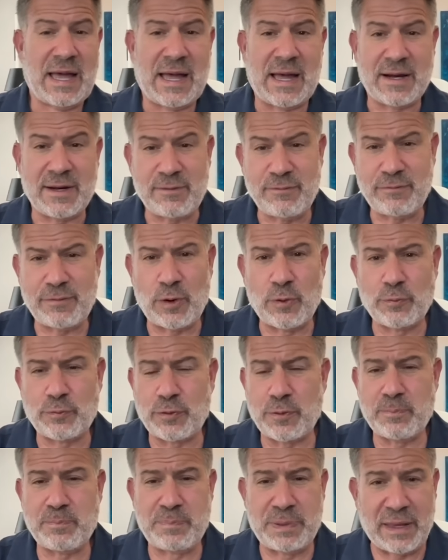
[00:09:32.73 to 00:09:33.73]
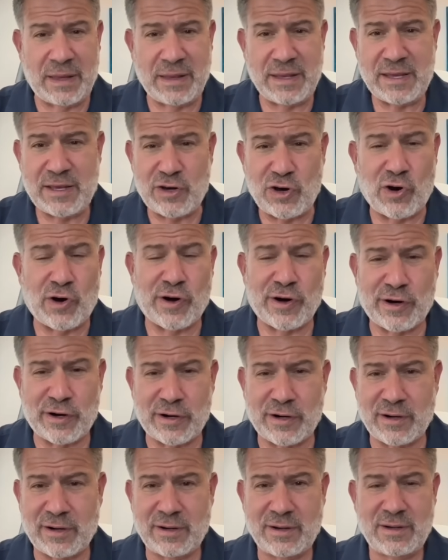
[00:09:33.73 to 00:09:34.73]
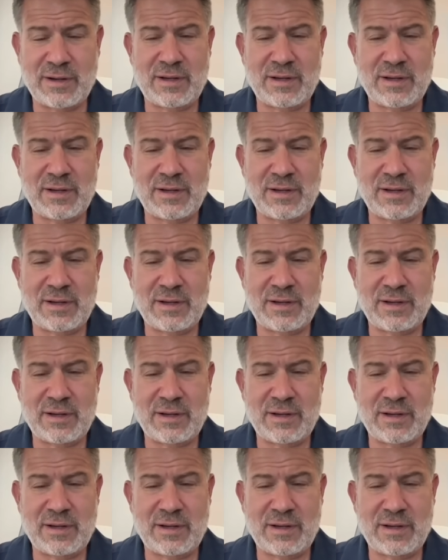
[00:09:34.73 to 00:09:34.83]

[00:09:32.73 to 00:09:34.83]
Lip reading: I didn't vote for Billy Carter.